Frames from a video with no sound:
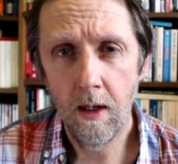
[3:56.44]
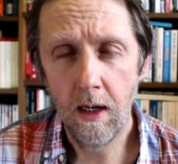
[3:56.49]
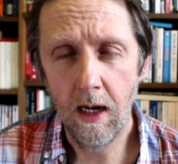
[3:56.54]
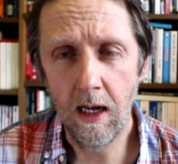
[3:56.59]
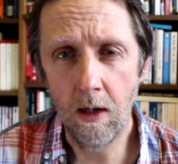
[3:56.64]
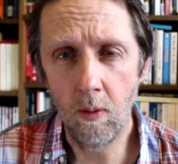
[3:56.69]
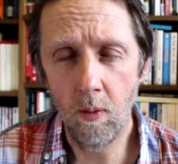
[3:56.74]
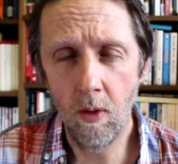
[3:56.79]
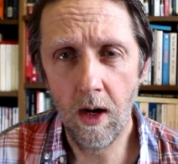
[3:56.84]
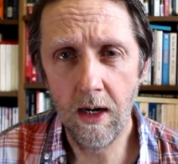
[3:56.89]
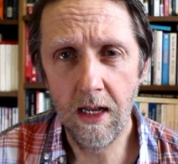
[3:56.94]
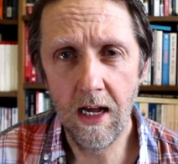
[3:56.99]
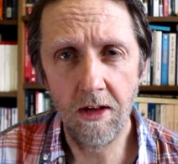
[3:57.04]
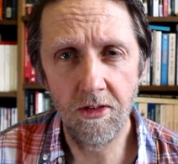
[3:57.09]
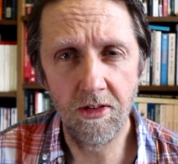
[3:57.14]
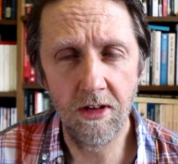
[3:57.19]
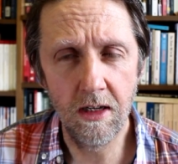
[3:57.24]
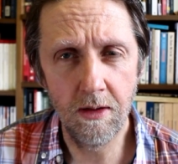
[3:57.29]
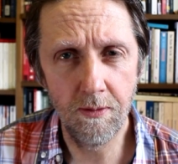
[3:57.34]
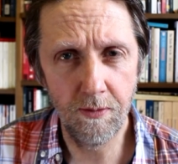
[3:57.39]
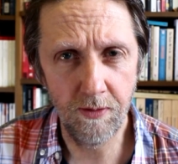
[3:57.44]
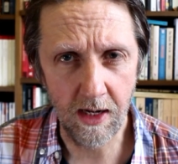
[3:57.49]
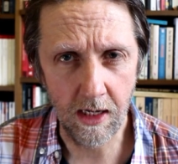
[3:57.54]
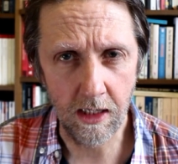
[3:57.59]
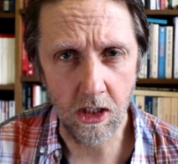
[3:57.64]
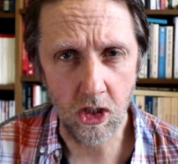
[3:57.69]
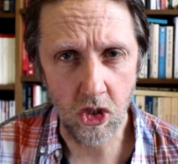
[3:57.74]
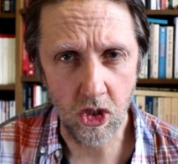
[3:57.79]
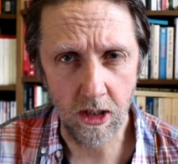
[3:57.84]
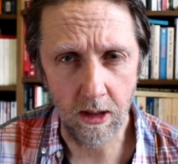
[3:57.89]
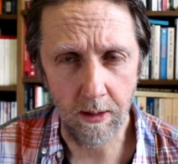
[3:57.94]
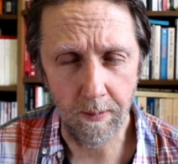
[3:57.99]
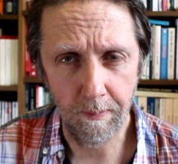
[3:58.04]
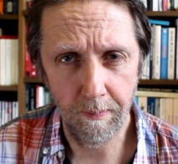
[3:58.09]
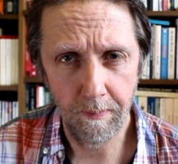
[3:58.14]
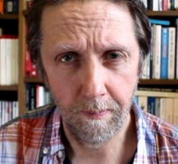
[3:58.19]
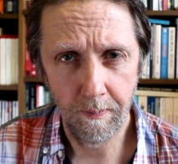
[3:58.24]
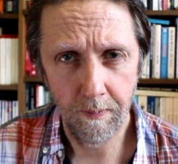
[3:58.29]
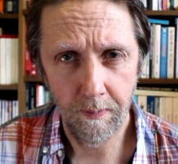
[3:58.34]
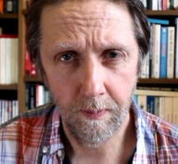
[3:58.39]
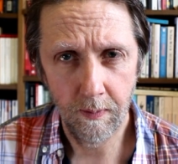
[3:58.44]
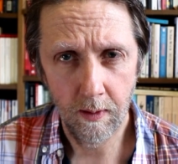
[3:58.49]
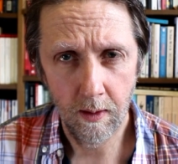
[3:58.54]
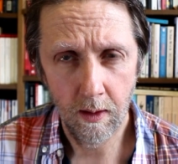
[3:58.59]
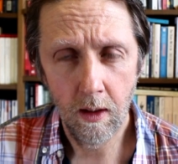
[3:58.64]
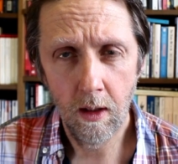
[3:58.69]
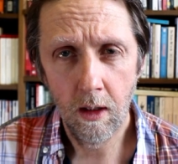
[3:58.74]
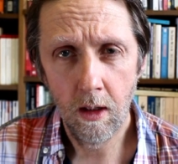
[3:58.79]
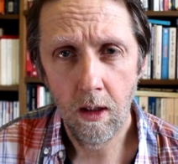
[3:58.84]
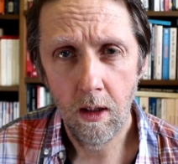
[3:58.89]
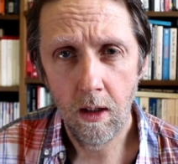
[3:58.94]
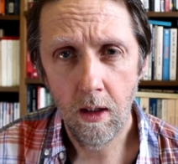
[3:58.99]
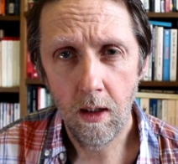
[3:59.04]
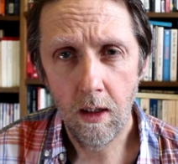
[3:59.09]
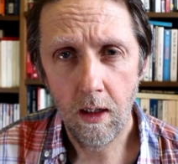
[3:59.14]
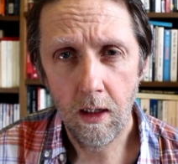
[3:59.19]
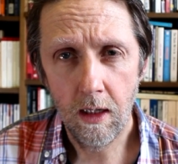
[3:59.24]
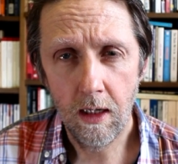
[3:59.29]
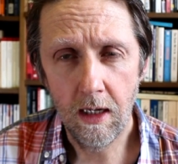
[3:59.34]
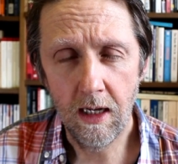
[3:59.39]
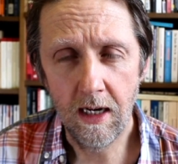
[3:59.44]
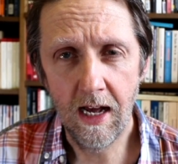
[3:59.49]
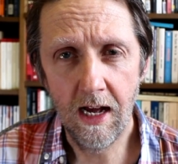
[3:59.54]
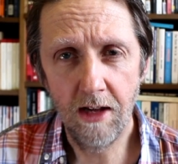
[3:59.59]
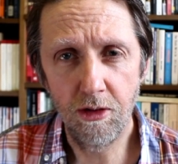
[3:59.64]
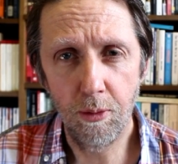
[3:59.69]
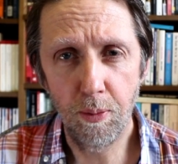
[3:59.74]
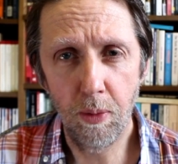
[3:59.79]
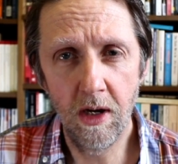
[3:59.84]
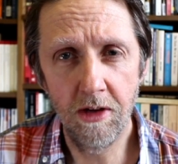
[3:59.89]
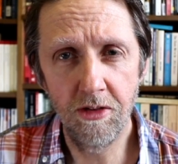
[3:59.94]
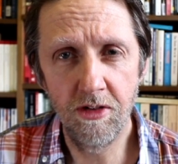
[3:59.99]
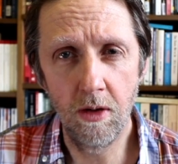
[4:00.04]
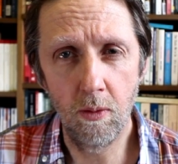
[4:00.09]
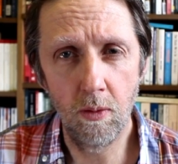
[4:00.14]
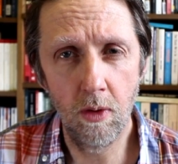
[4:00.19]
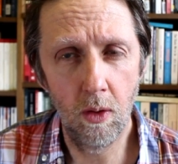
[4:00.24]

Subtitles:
And Iran has an advantage here. It has a President